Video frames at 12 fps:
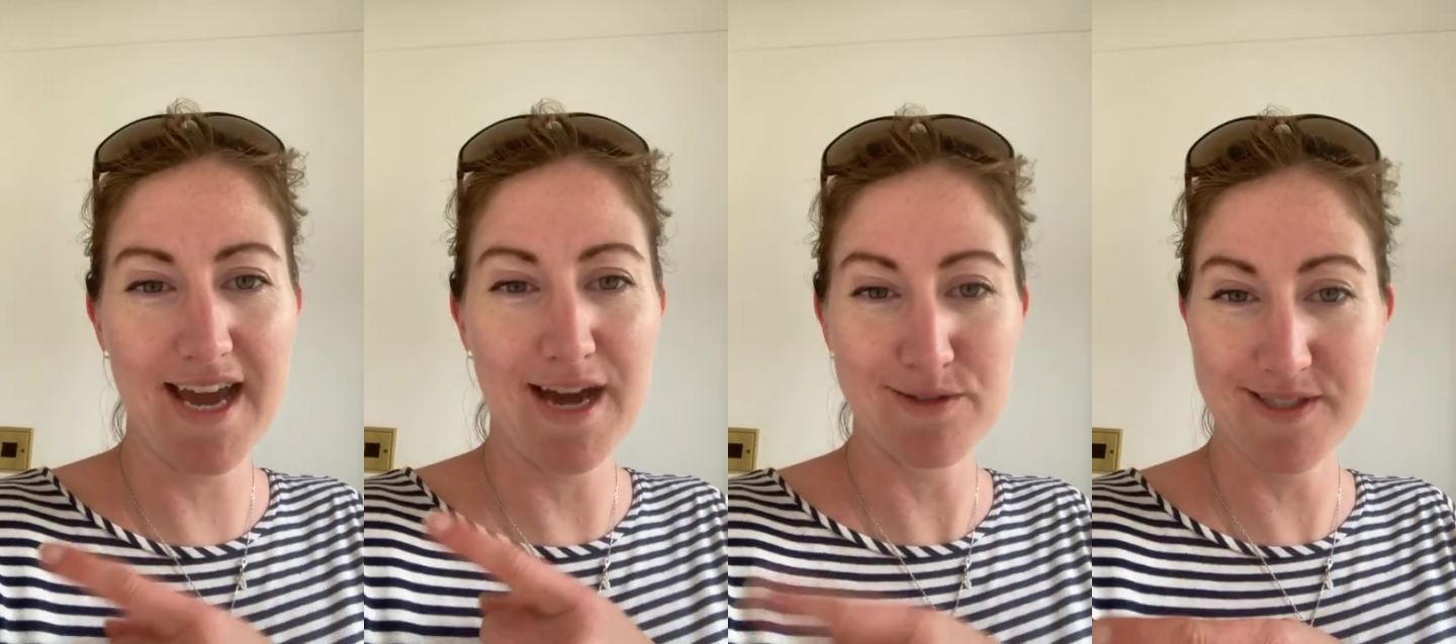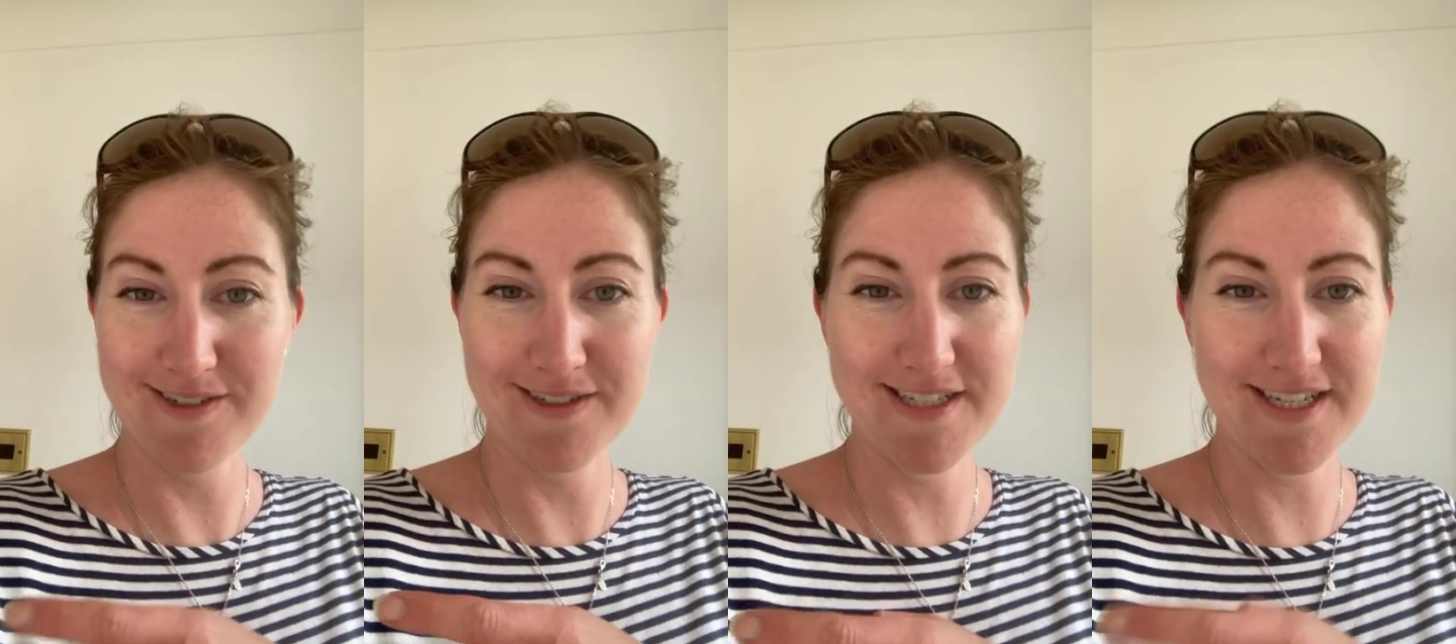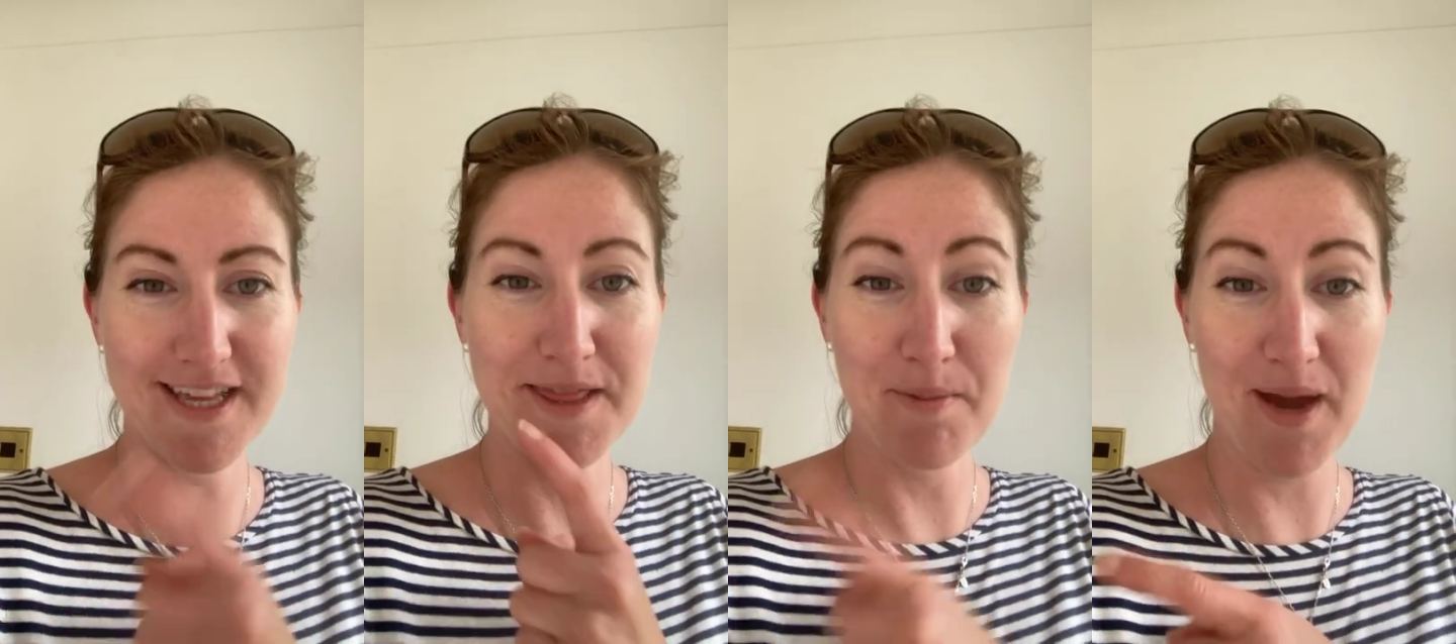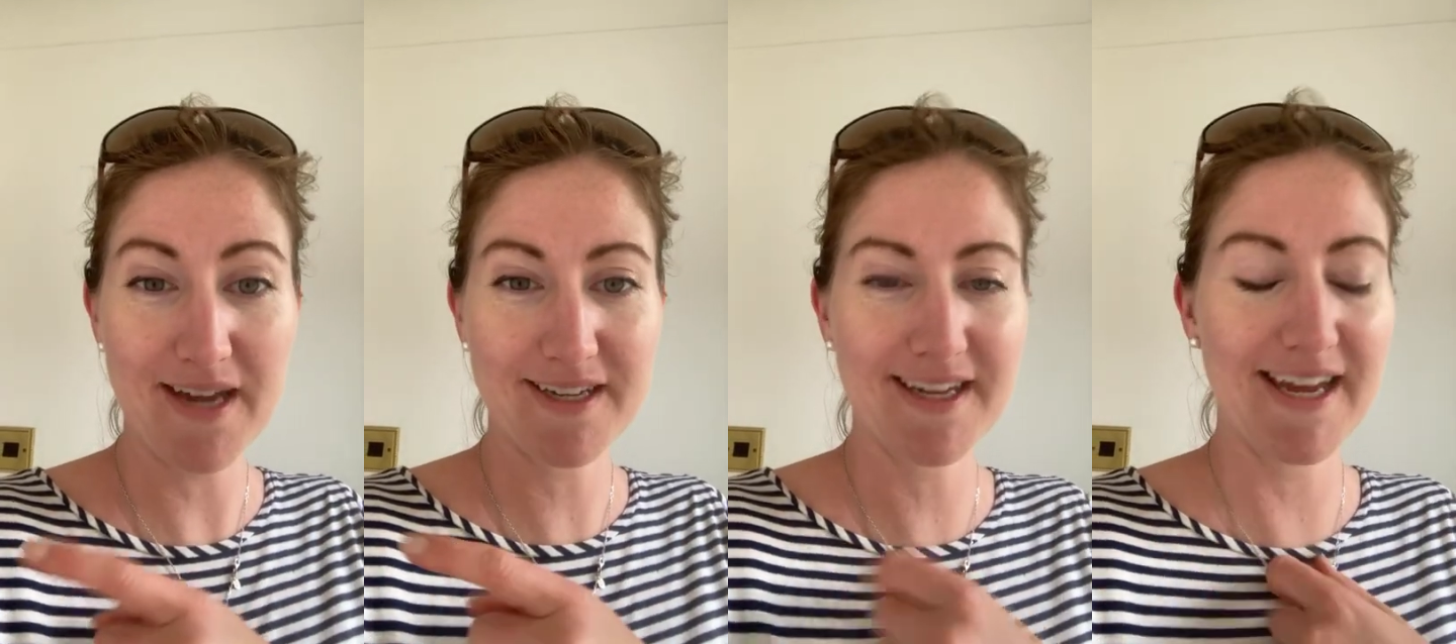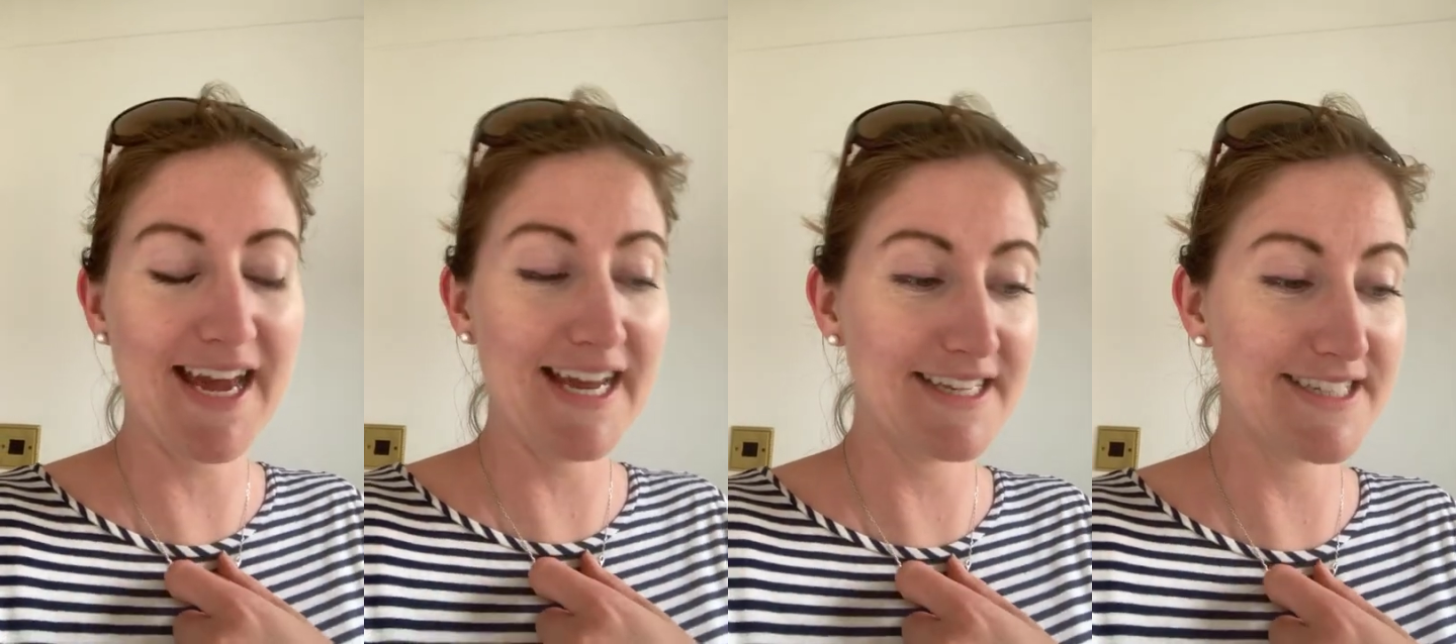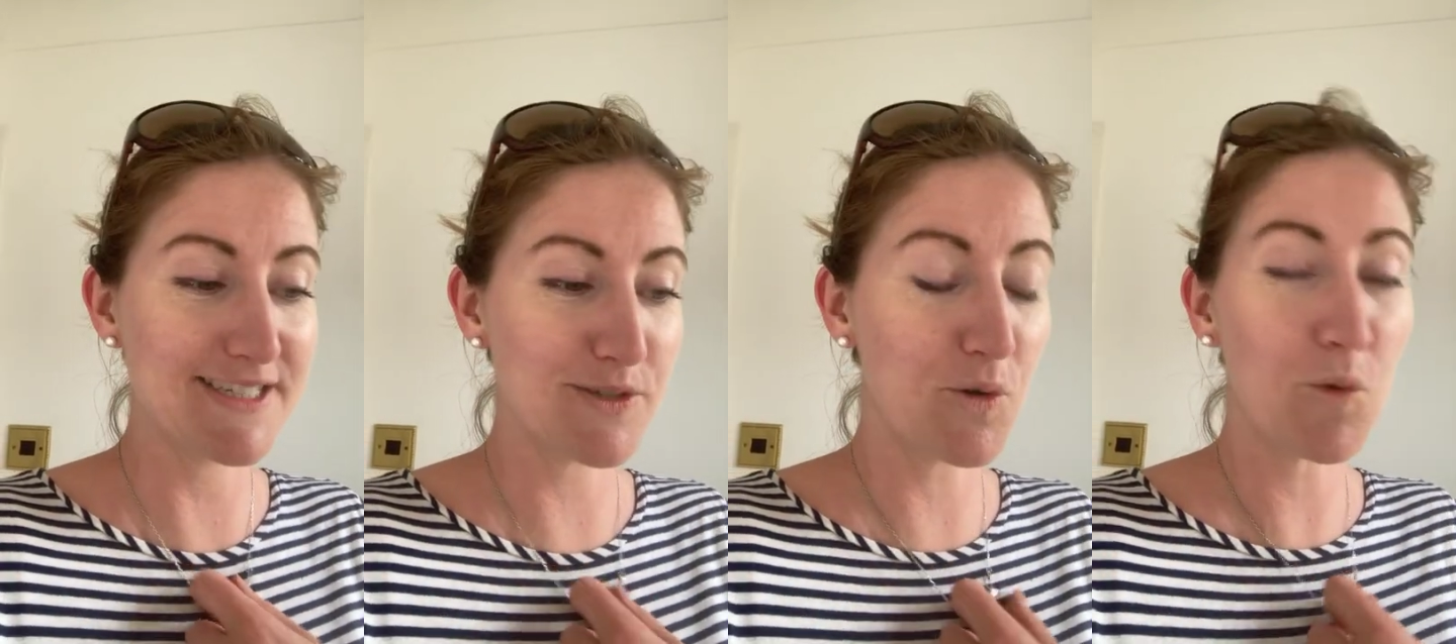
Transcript: outside in the back and